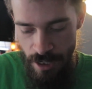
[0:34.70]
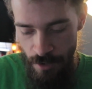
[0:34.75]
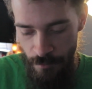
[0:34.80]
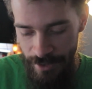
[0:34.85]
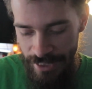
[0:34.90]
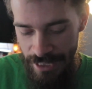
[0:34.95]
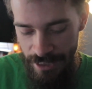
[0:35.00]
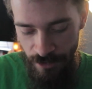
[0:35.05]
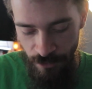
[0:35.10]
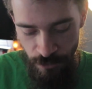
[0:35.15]

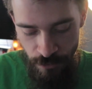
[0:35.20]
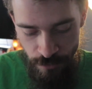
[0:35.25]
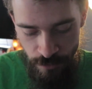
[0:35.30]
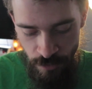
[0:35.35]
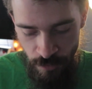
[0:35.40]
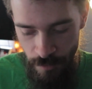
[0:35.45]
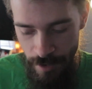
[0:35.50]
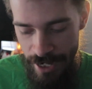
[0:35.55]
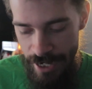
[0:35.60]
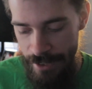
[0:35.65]
We got a loot
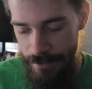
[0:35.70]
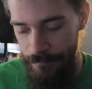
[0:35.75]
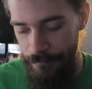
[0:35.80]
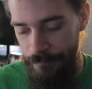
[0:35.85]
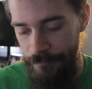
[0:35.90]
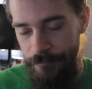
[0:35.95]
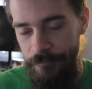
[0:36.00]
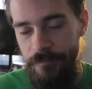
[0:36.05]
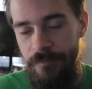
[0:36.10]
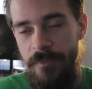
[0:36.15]
crate
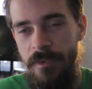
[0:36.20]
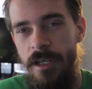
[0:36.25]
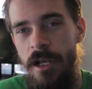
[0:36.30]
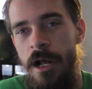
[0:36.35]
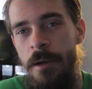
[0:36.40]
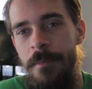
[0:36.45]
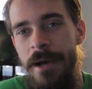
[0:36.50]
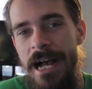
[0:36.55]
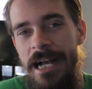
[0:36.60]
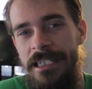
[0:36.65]

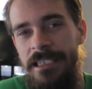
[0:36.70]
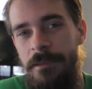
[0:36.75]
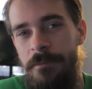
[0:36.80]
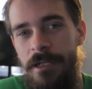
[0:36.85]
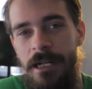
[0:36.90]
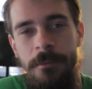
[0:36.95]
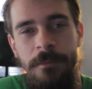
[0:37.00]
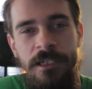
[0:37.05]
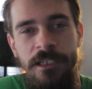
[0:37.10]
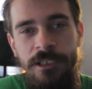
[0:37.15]
unboxing,
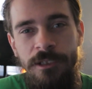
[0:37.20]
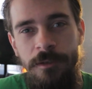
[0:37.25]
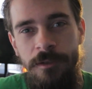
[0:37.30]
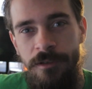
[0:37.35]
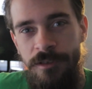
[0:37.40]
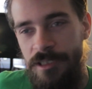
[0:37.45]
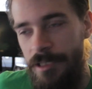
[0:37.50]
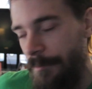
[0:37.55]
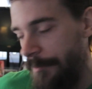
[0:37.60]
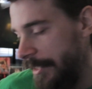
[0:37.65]
but I'm gonna
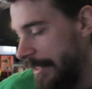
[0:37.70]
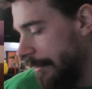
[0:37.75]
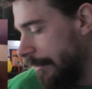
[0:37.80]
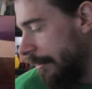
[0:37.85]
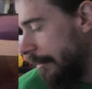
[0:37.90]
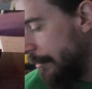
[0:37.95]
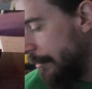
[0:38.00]
do something a